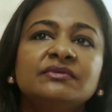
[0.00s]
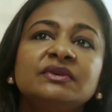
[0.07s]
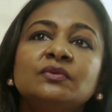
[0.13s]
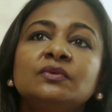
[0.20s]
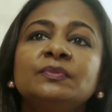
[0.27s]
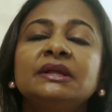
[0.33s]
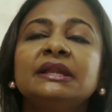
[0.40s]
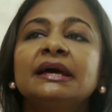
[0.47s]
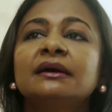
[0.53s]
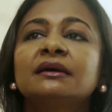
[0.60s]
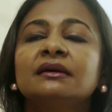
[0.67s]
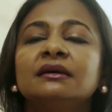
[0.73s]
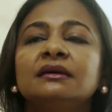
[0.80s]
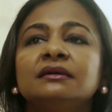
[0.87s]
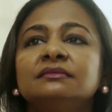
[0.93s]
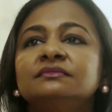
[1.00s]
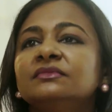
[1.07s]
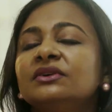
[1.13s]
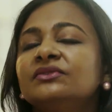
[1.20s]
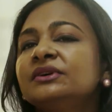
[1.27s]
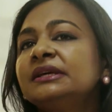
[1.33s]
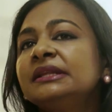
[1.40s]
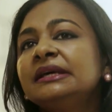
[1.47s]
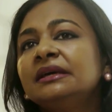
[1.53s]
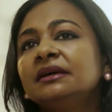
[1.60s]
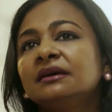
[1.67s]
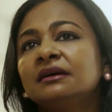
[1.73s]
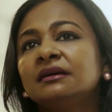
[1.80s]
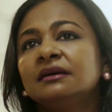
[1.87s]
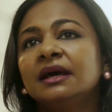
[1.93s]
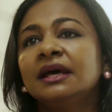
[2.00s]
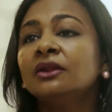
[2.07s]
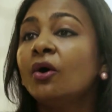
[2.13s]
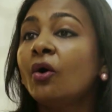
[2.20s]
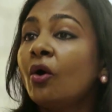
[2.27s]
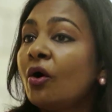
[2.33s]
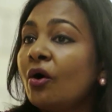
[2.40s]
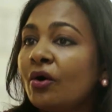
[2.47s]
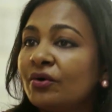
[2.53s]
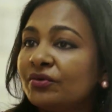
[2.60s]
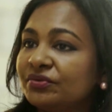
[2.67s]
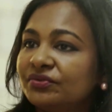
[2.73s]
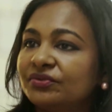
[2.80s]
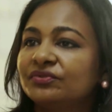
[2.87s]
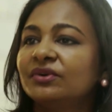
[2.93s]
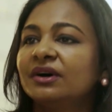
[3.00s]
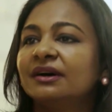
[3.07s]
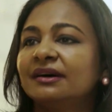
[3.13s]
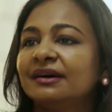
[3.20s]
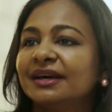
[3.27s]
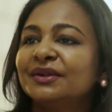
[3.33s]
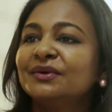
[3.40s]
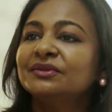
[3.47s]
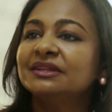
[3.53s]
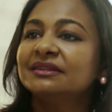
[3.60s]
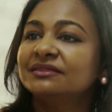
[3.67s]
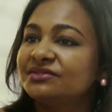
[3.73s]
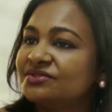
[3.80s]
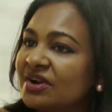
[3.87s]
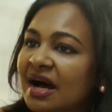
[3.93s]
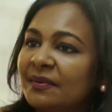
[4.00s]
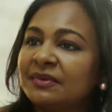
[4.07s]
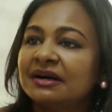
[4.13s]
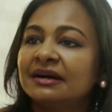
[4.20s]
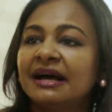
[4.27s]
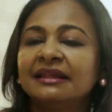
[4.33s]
and we would be like really in awe of the drama